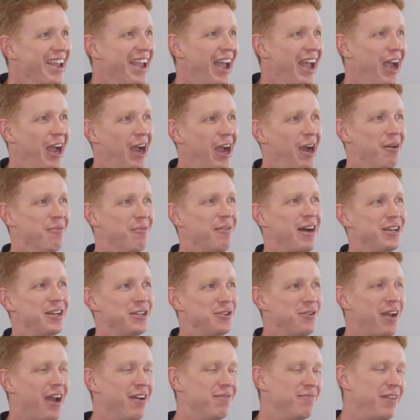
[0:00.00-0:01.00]
I
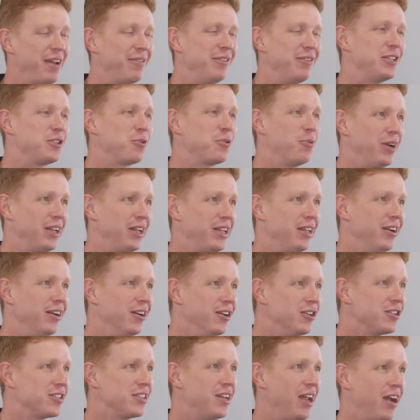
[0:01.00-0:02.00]
do have maybe 20
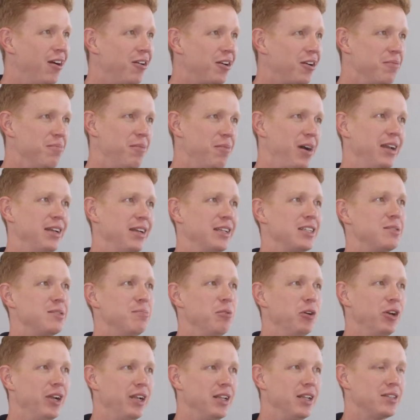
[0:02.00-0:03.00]
years now combined
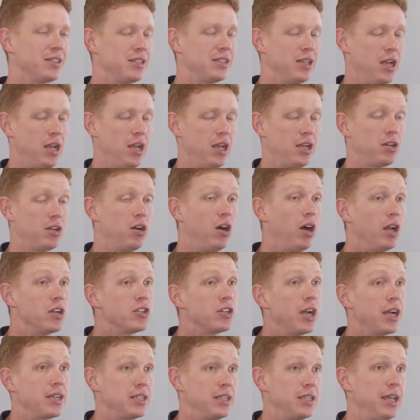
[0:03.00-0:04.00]
experience
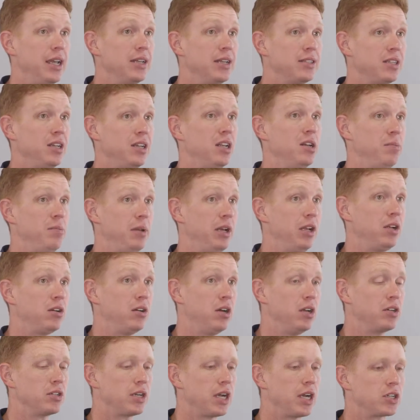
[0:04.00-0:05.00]
contracting as an independent
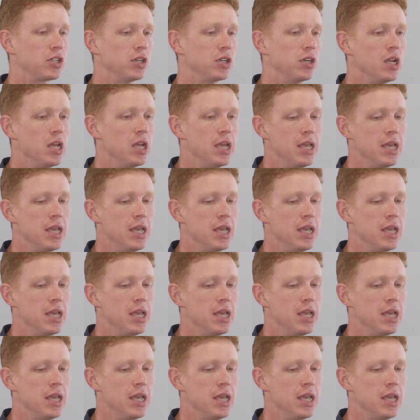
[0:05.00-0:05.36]
contractor